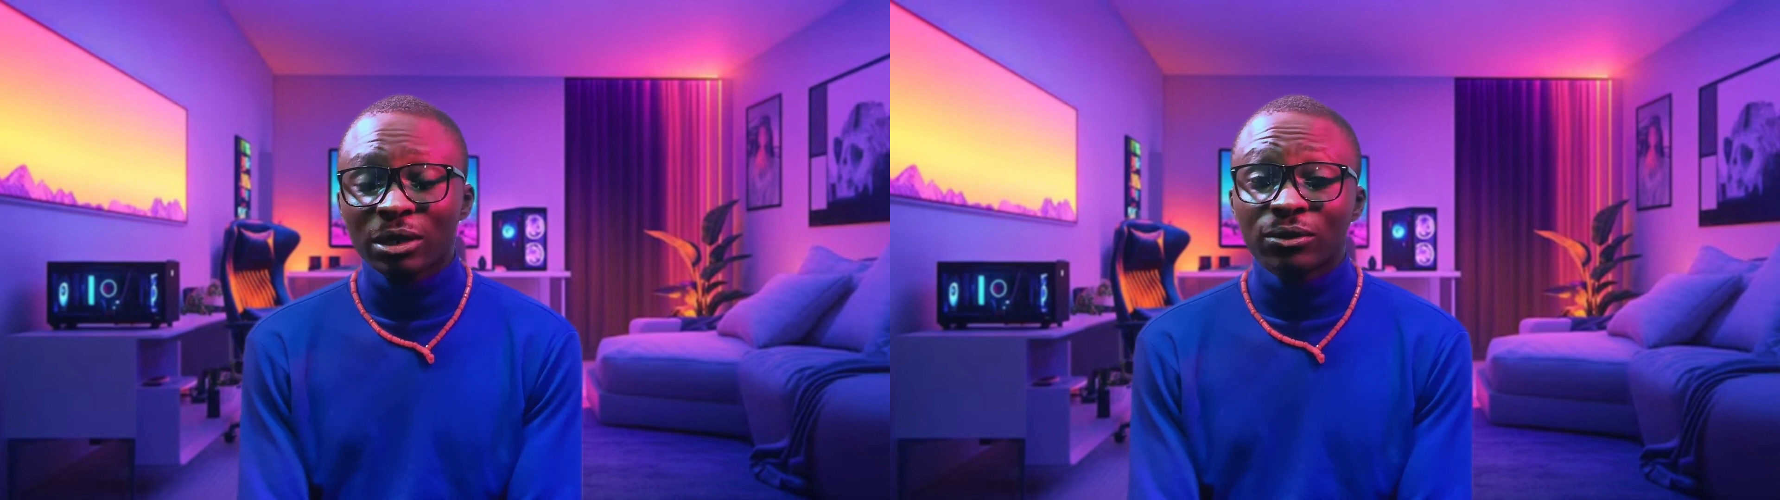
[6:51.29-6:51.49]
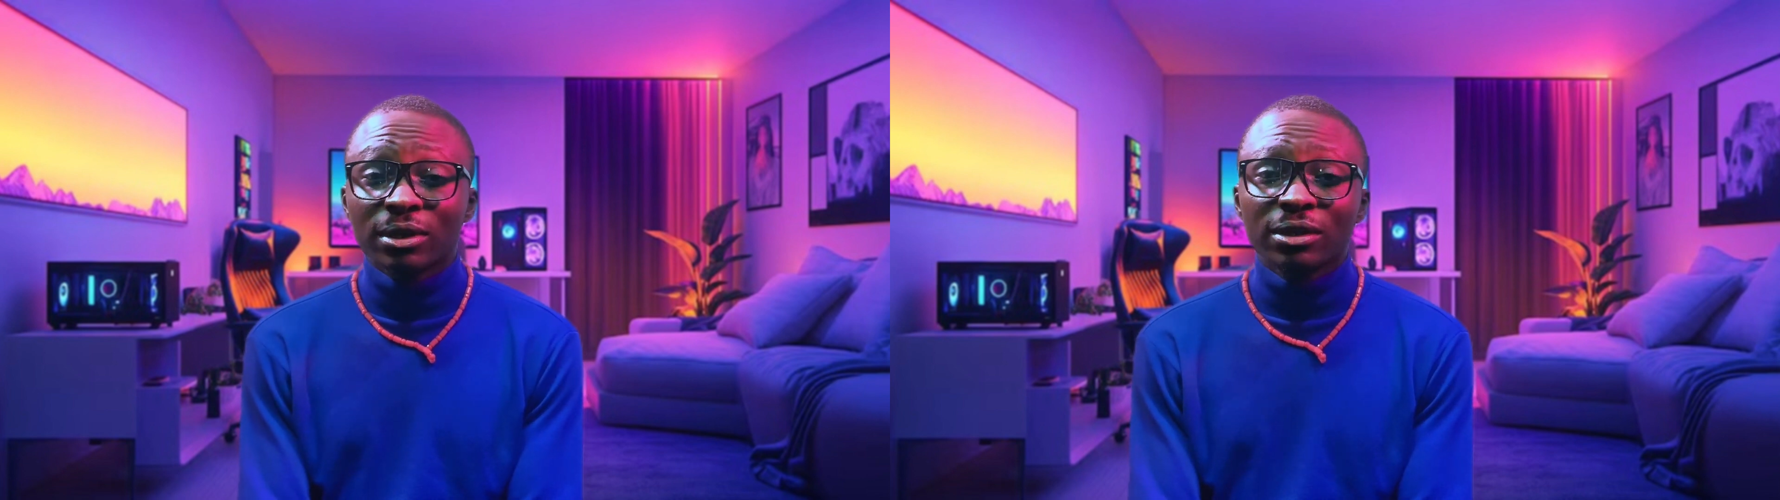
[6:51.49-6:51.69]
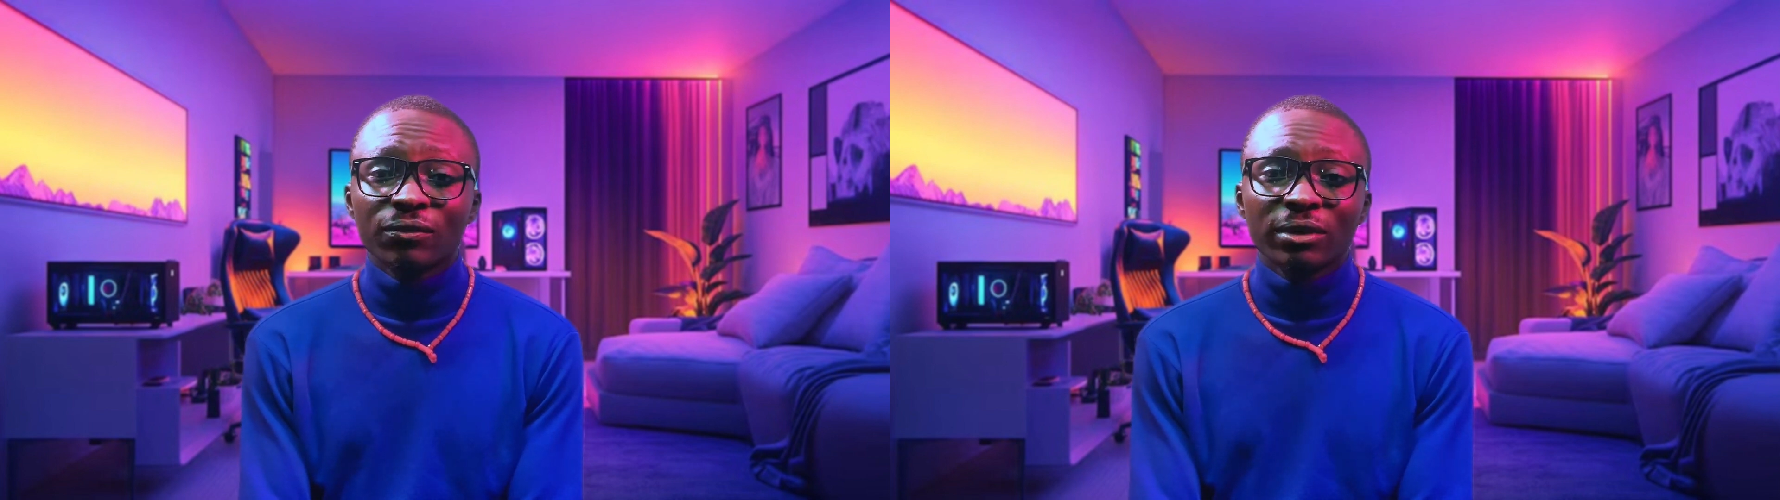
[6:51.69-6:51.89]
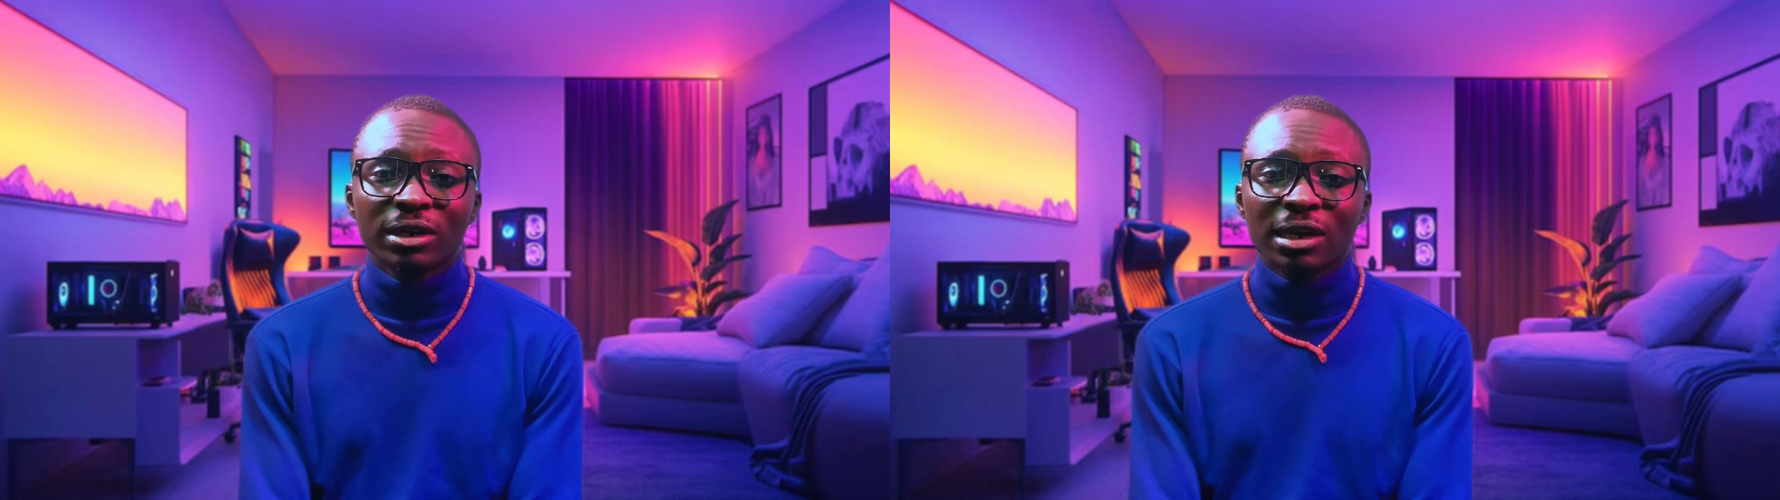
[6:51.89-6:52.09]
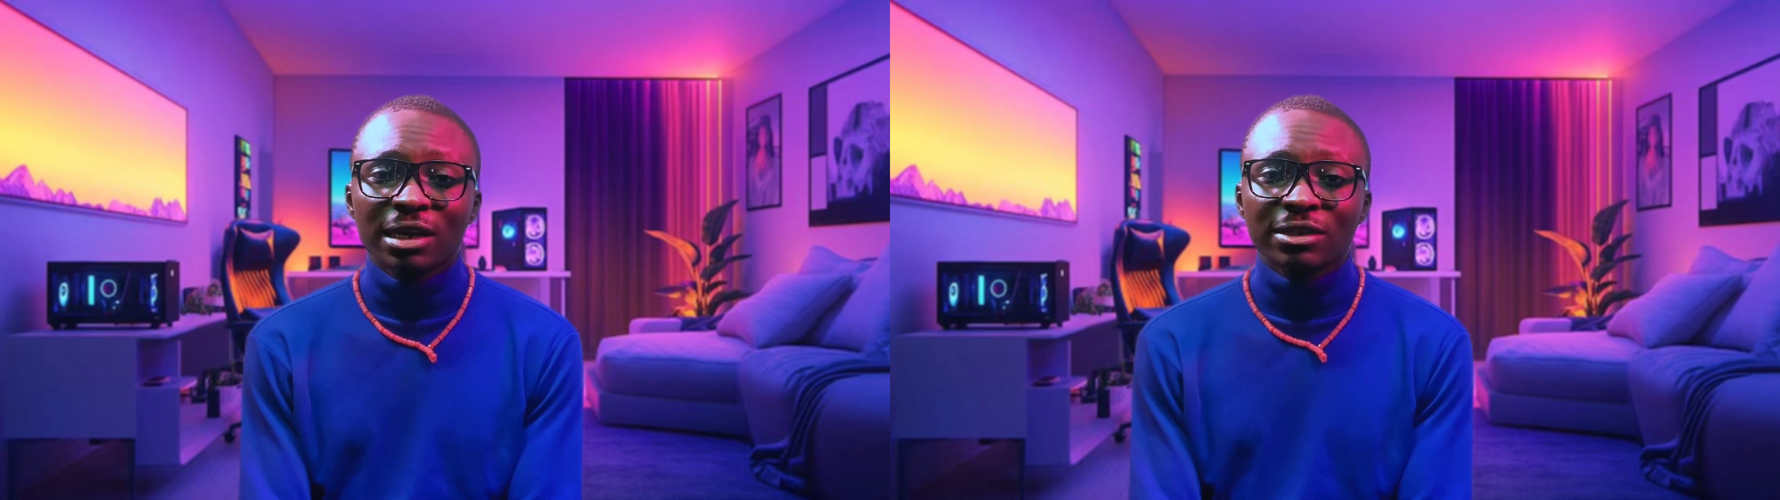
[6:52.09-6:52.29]
I usually feel
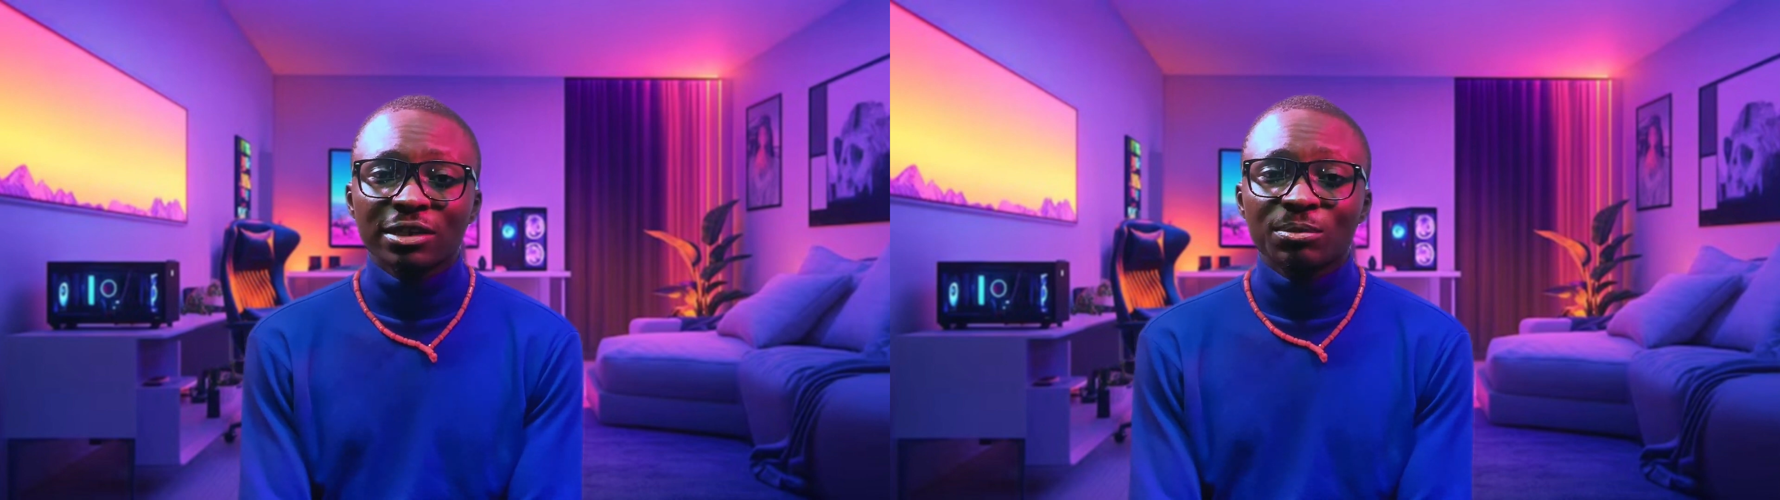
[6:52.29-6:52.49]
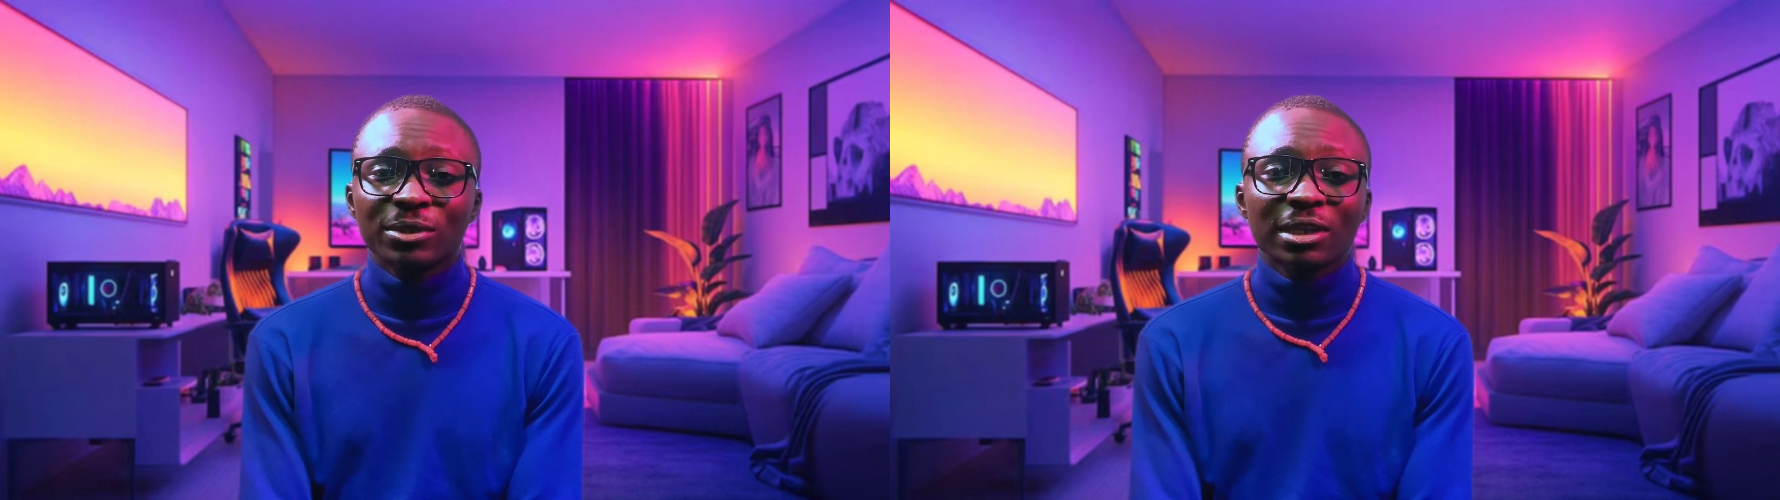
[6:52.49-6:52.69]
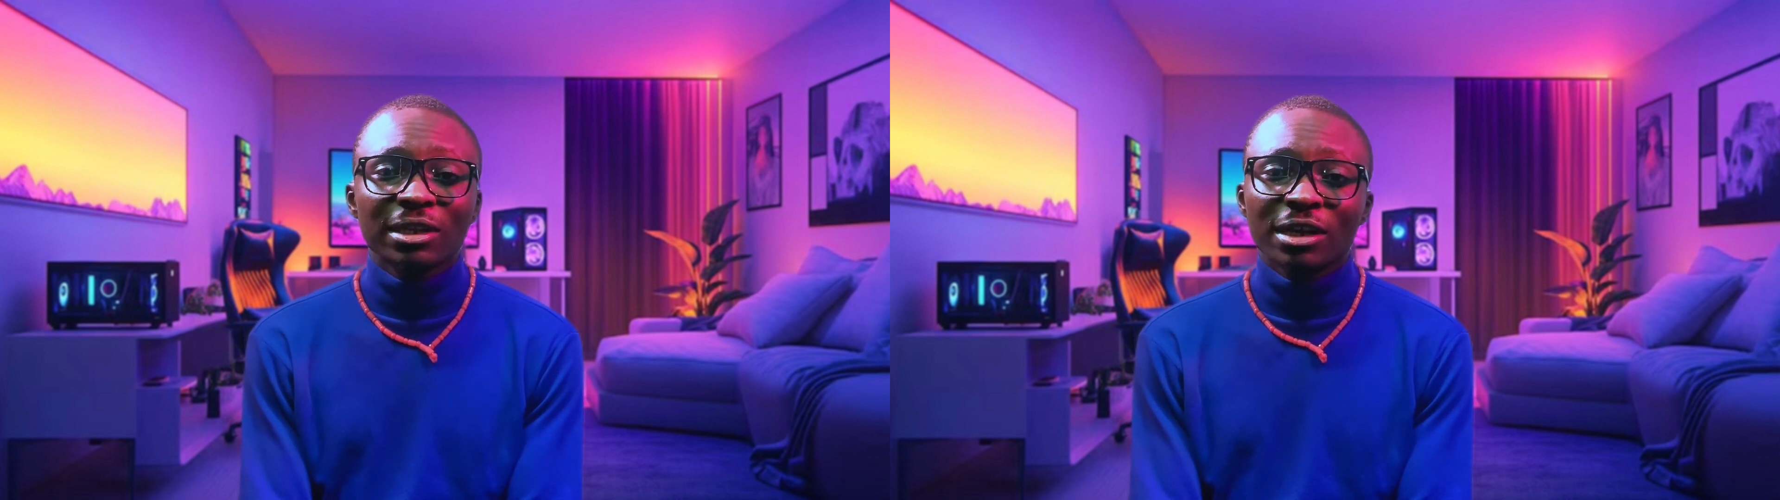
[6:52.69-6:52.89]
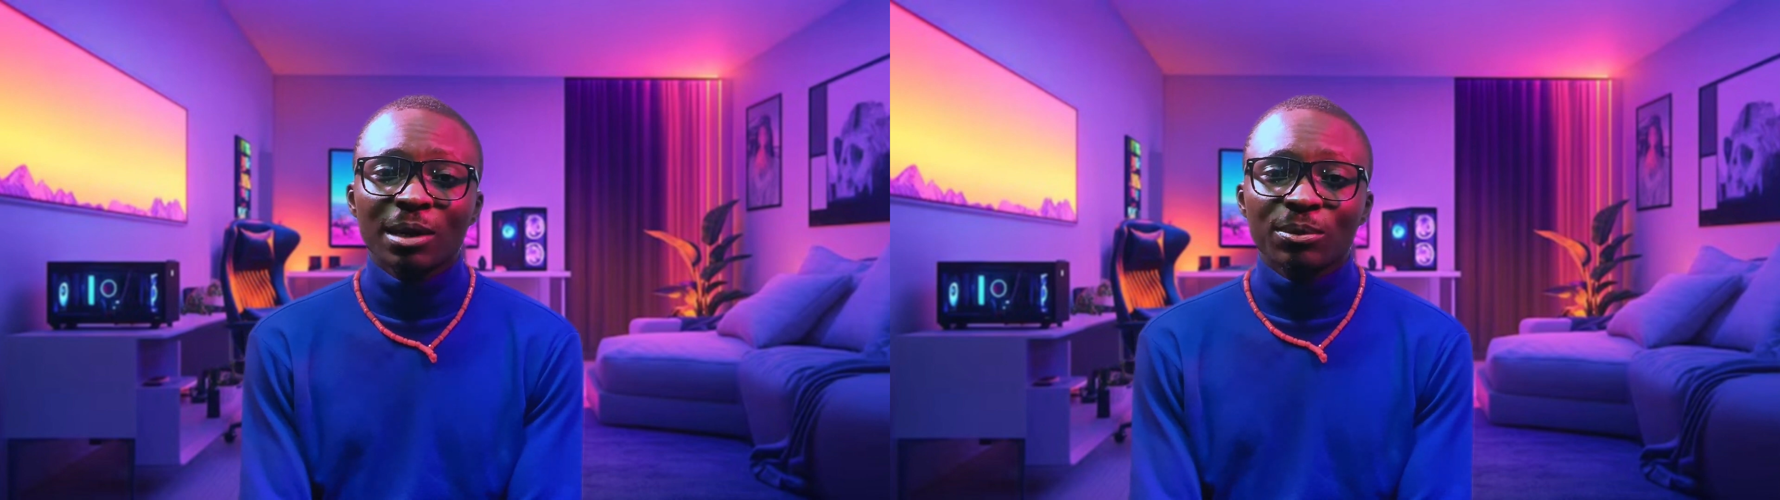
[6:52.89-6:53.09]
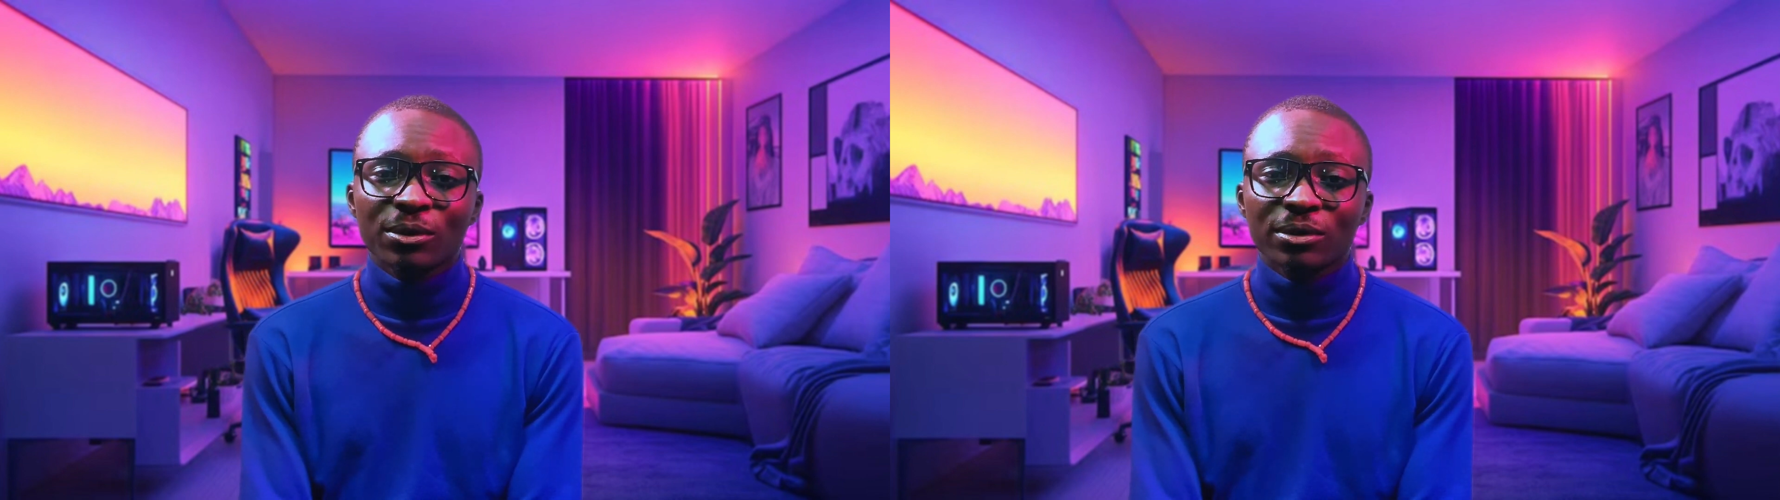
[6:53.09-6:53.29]
relaxed, especially
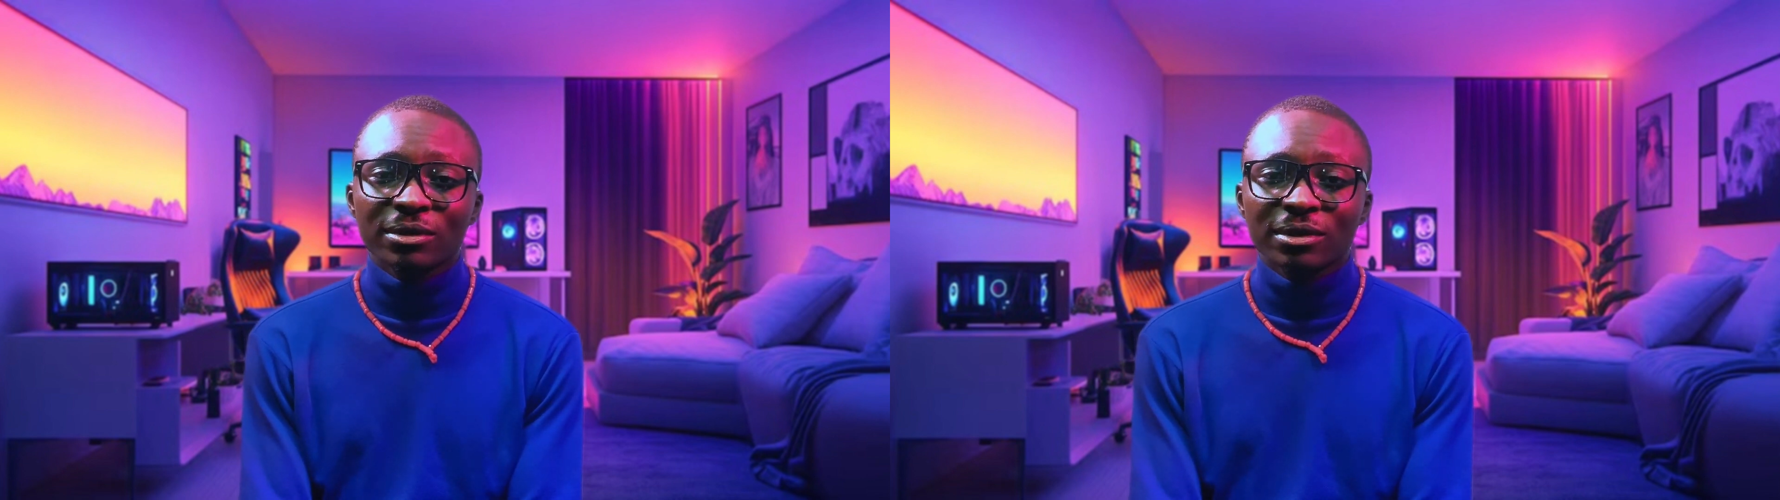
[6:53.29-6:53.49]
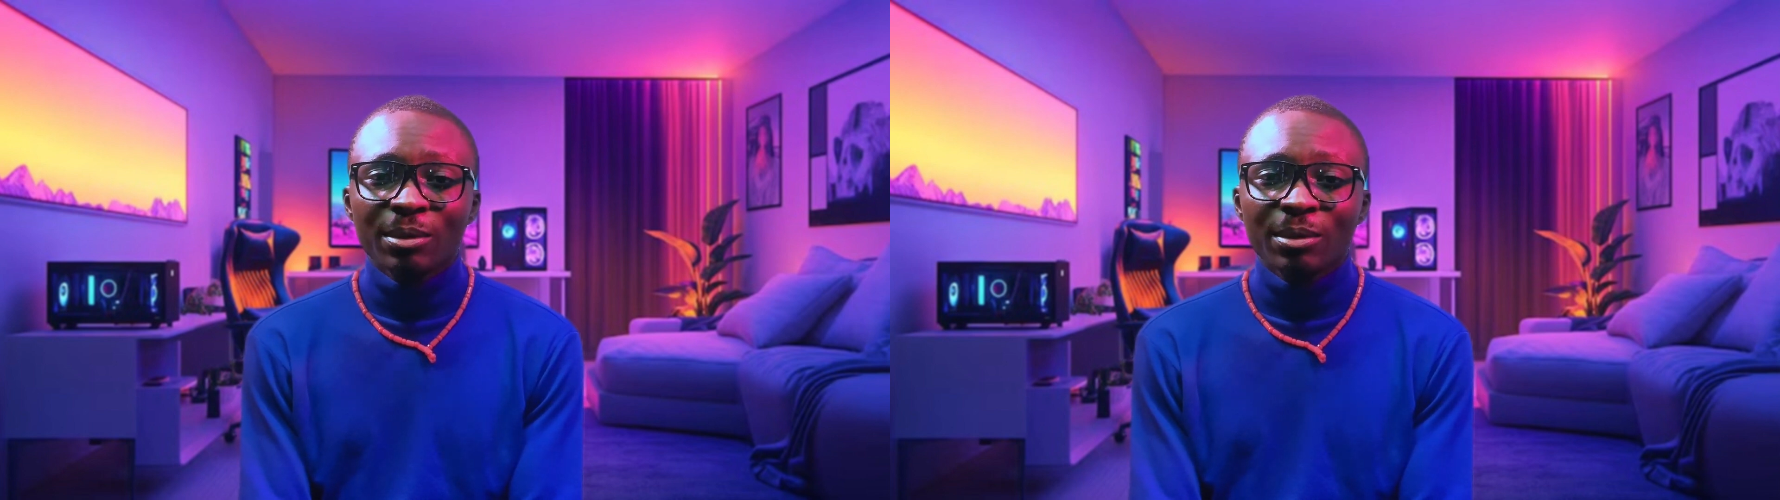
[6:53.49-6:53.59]
CapCut.